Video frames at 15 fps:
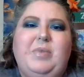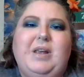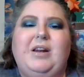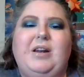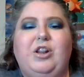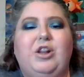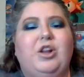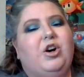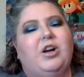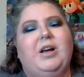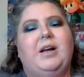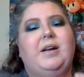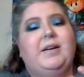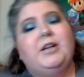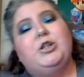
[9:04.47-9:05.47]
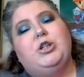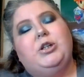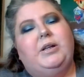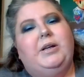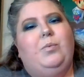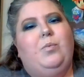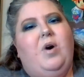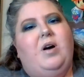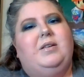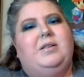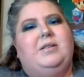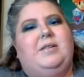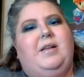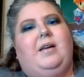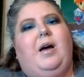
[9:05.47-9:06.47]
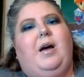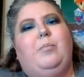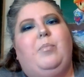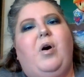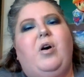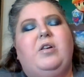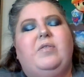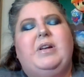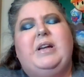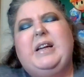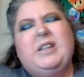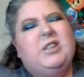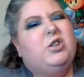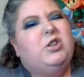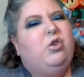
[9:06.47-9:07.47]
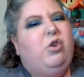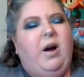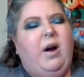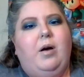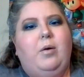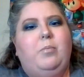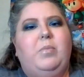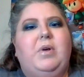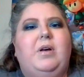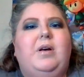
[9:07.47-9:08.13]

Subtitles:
look initially was that I'm part of an Instagram